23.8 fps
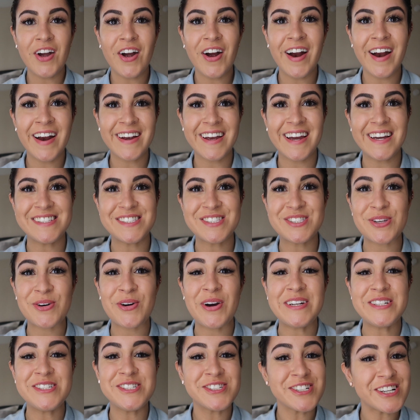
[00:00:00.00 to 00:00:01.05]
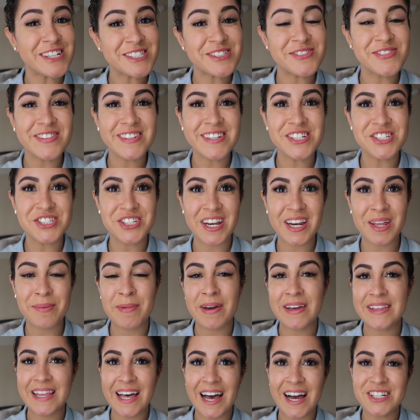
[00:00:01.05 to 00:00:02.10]
Alright guys, so I just finished getting
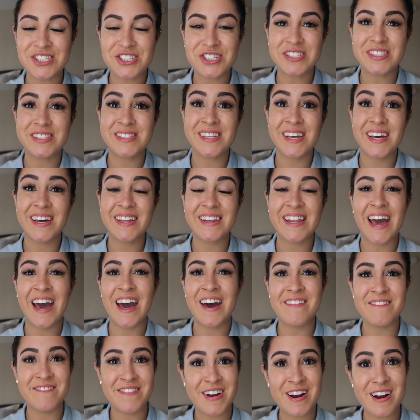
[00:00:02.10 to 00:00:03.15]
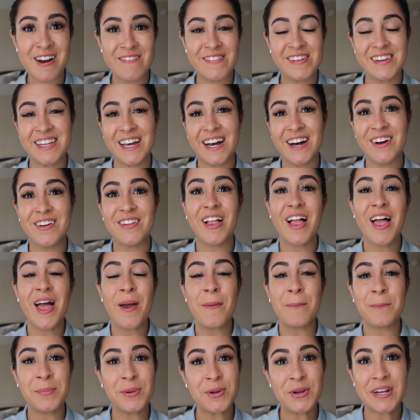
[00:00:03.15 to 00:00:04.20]
my lashes done at Vero Vidal
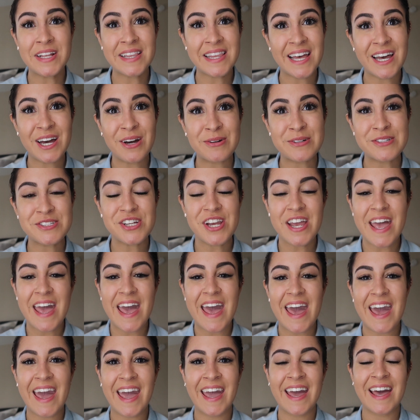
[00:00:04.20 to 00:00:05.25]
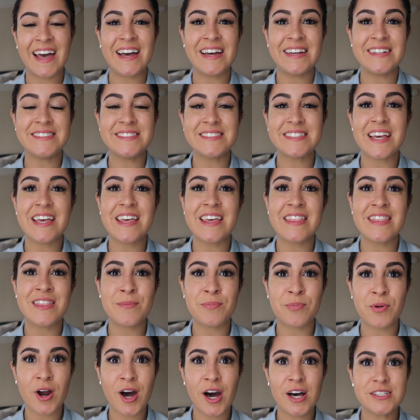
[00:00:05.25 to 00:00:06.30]
Beauty Lounge and the
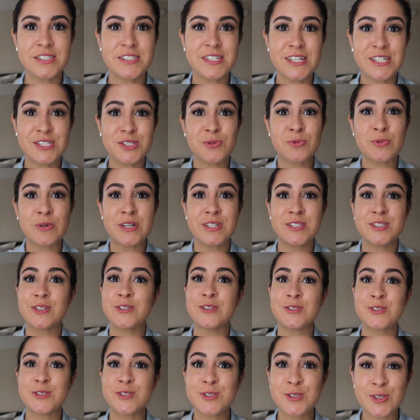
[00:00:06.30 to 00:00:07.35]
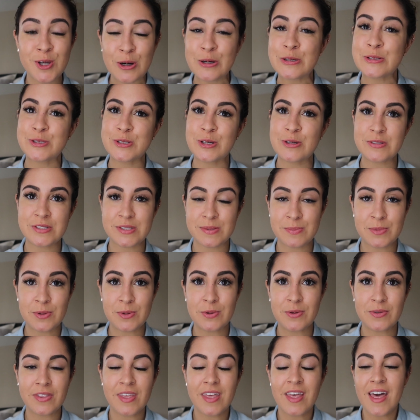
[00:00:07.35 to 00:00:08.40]
process was so so
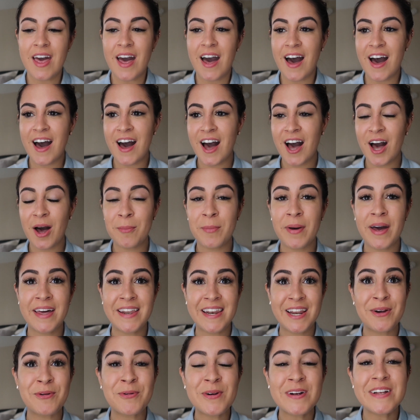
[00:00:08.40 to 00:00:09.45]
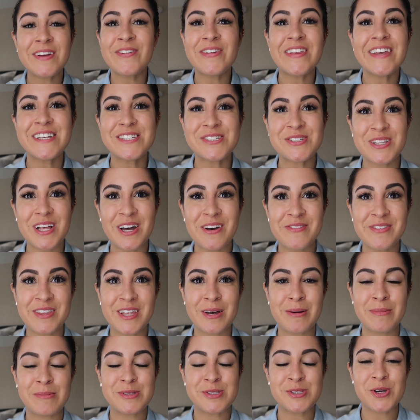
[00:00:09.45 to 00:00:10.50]
smooth um, and I really really do love
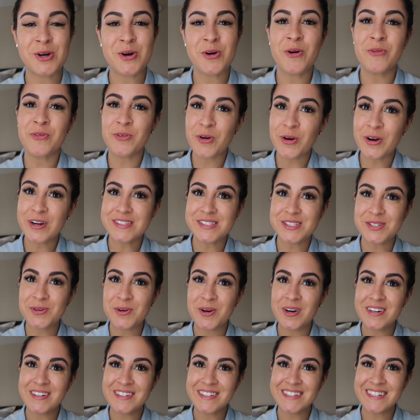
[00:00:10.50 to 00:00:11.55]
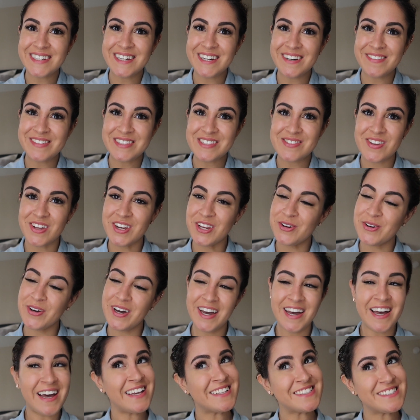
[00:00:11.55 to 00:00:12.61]
them so of course the quality of this video
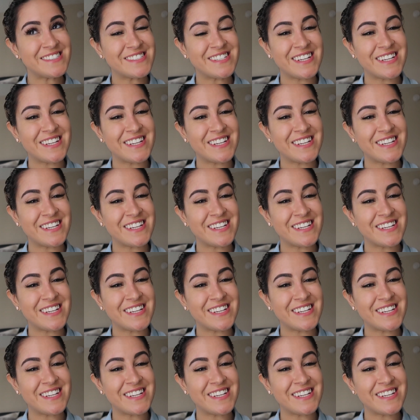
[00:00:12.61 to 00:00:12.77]
has